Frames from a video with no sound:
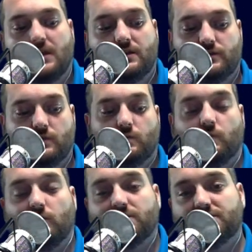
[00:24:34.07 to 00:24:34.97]
So
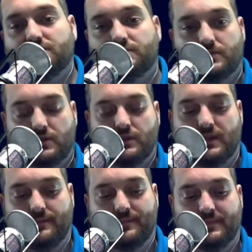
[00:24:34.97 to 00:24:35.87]
once you do all
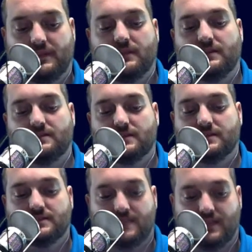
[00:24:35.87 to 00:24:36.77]
that, it's going
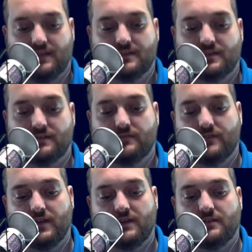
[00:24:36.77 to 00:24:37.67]
to scan, it's going to
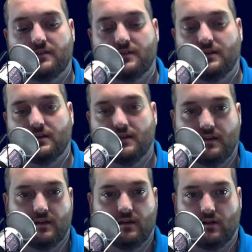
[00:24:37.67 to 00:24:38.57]
find
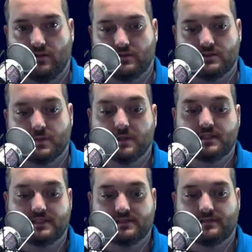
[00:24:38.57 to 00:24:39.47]
uh, all your smart
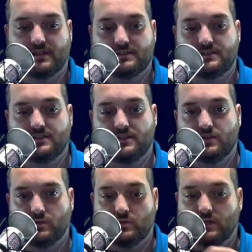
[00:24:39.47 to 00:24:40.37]
things devices that
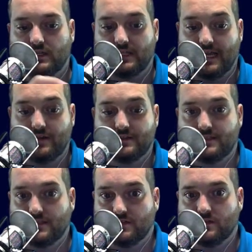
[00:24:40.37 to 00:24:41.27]
you allowed it
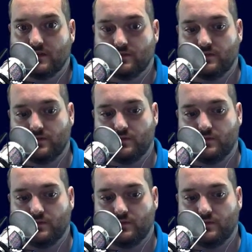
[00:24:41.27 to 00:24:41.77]
to integrate with.